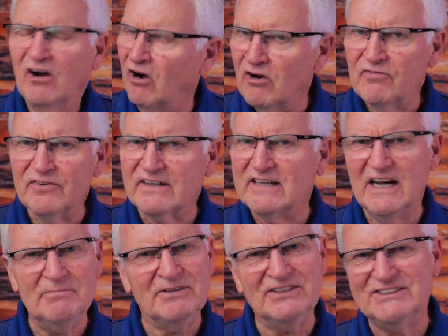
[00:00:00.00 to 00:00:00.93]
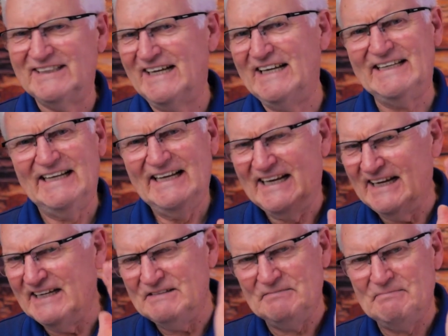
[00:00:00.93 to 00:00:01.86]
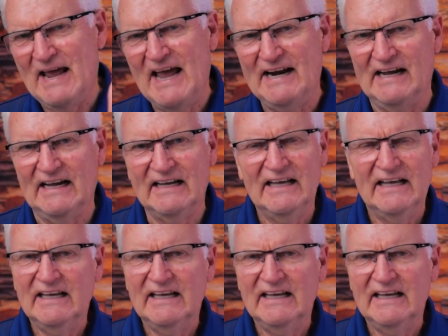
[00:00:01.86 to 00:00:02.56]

Overcomers eat hidden manna.